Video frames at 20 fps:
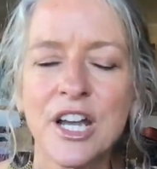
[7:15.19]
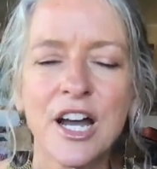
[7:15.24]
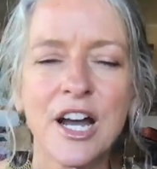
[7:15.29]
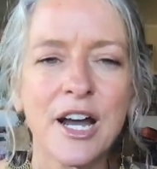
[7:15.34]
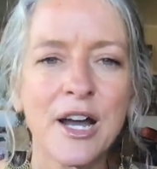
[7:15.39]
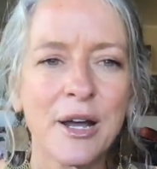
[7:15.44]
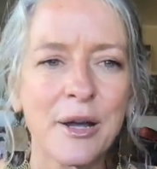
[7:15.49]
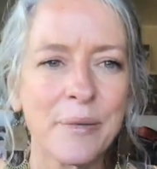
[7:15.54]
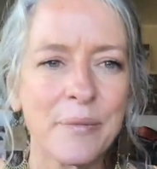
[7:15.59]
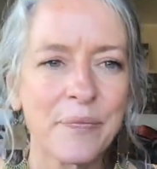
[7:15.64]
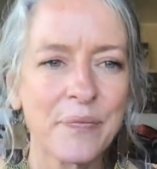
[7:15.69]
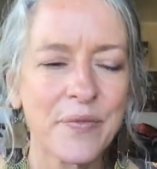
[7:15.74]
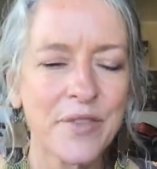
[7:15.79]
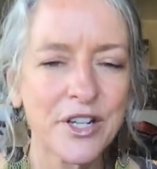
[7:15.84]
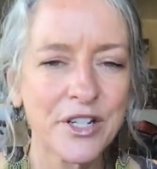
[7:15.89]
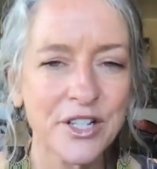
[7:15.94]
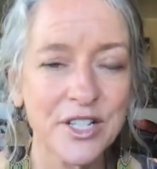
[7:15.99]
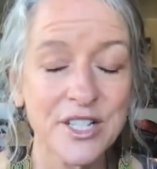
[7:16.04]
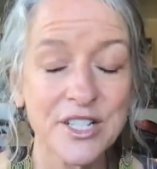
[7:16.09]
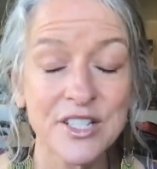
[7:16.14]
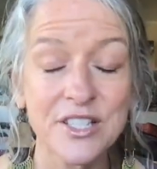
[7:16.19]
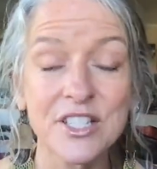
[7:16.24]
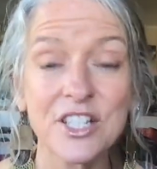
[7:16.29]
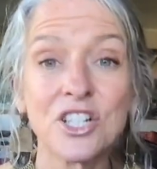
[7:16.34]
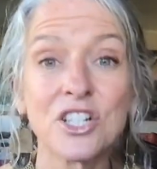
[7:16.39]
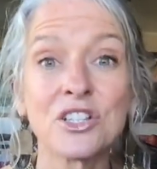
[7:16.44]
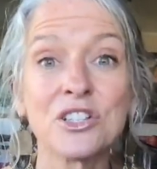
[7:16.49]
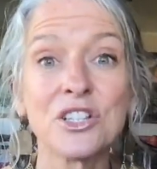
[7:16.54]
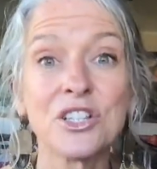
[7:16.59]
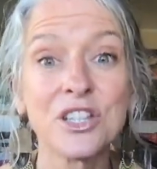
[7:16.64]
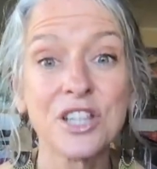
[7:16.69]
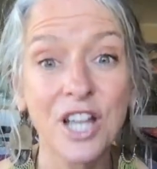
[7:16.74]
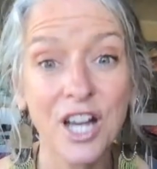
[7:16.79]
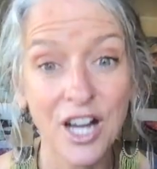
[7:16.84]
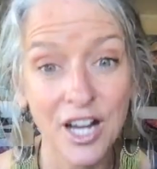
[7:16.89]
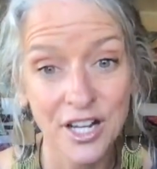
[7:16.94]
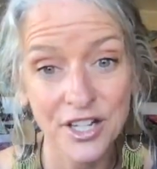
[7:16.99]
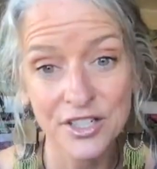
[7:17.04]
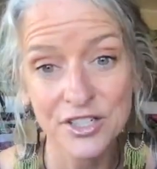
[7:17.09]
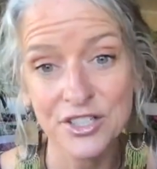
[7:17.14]
Um, there is a
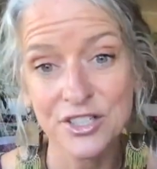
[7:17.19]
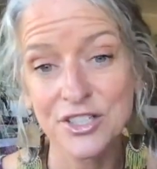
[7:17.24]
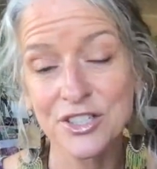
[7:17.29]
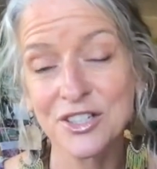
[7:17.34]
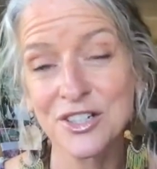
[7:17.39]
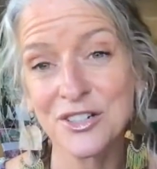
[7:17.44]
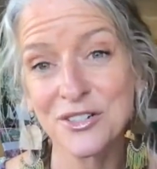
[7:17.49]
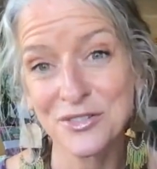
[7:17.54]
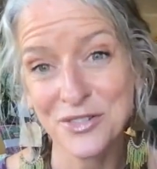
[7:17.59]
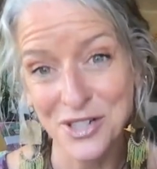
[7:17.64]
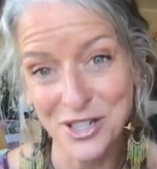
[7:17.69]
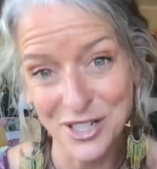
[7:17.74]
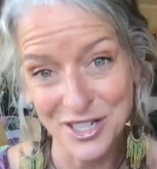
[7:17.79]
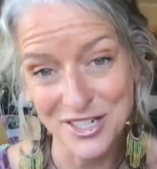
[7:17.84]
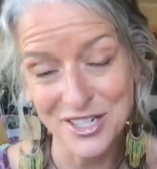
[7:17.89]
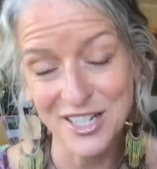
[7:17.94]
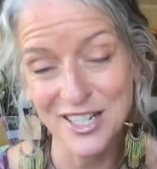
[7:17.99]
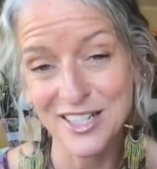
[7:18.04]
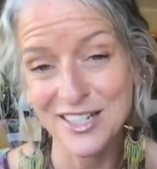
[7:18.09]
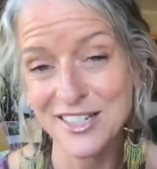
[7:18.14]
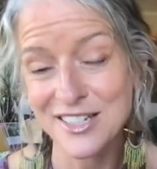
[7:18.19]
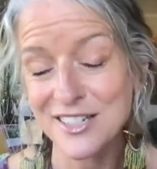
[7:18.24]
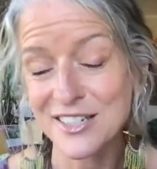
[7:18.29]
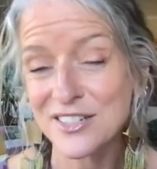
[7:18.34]
lot of content.